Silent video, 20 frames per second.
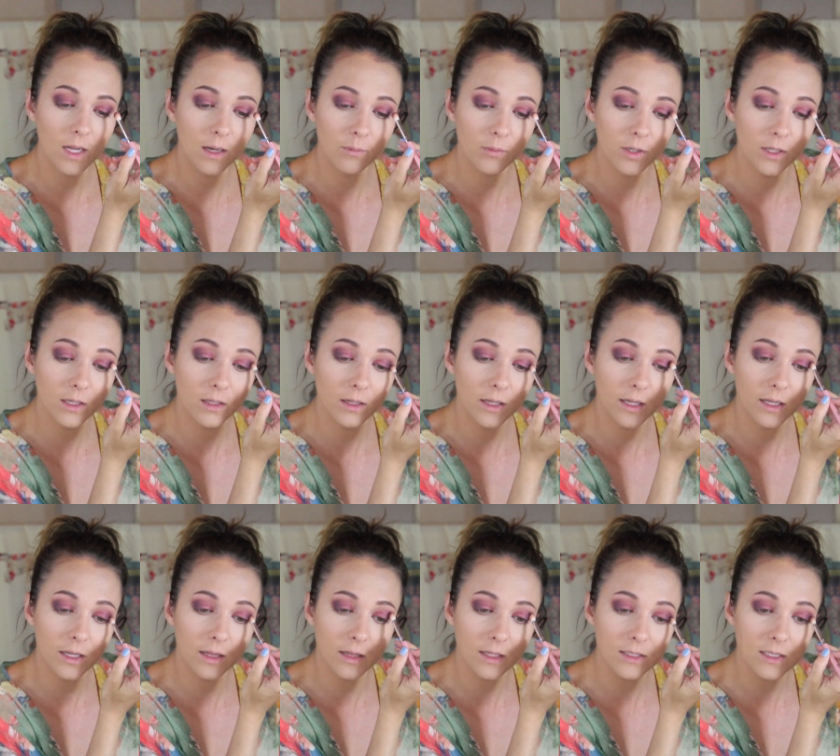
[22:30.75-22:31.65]
I'm really
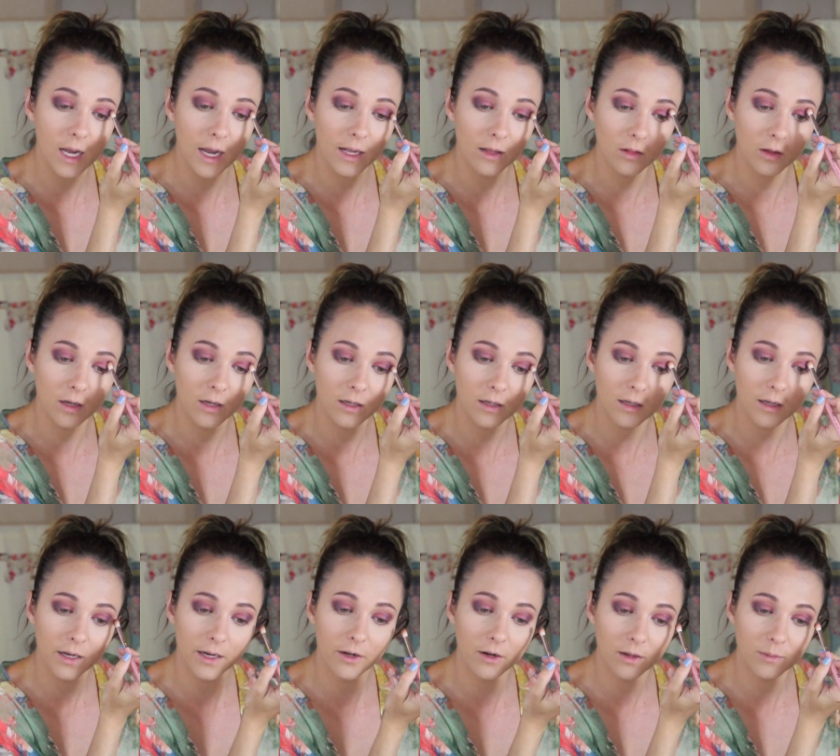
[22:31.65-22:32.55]
liking this eye look
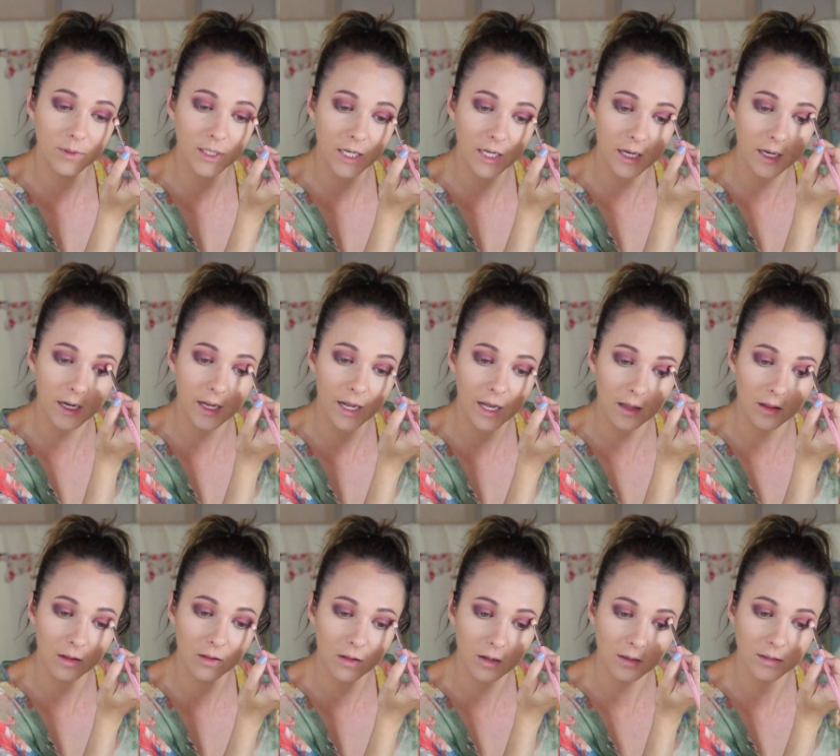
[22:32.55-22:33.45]
I know I'm taking a
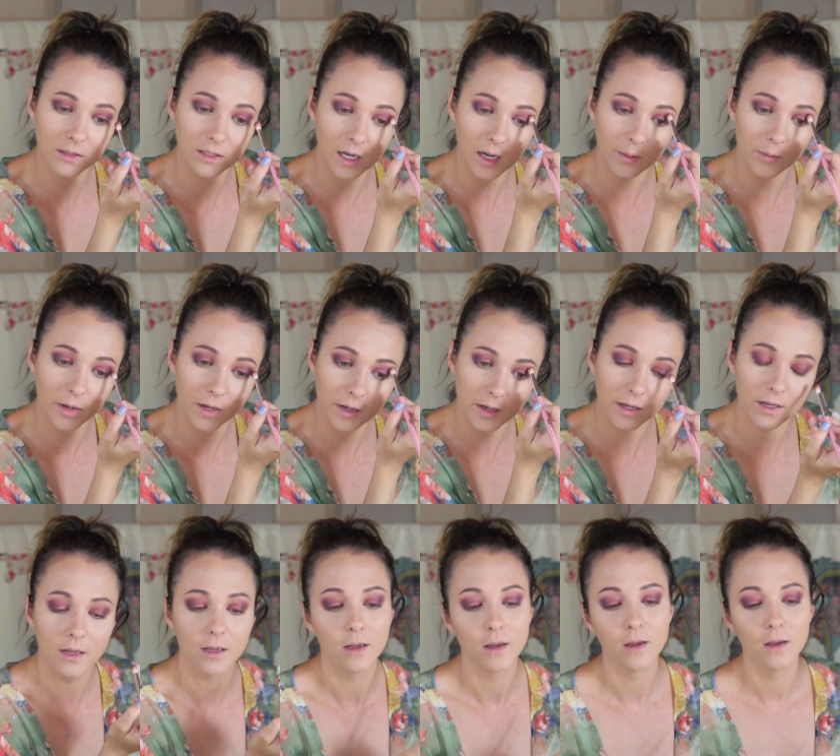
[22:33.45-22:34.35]
hell of a long time on
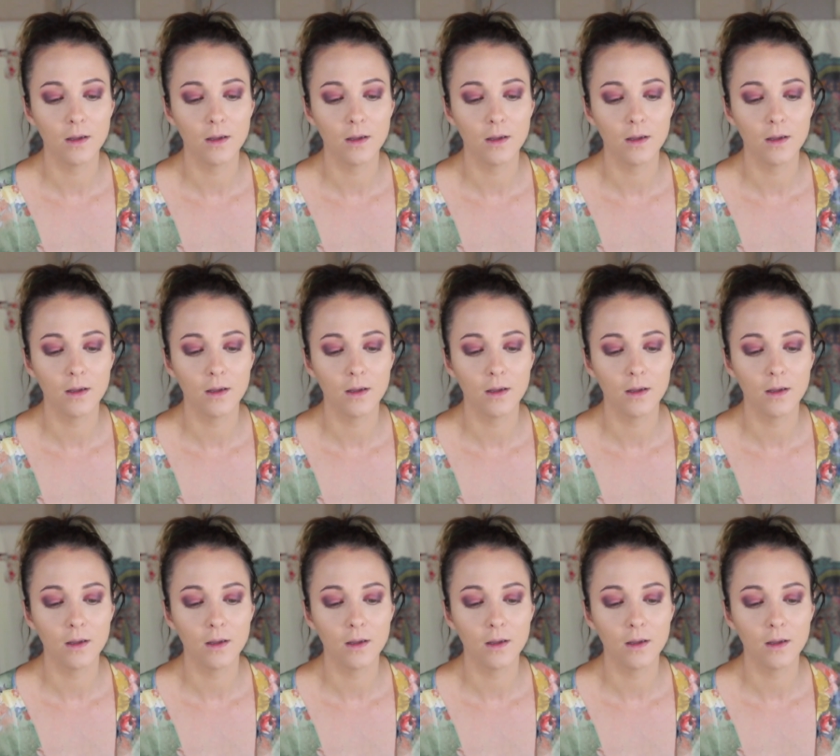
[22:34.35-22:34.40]
it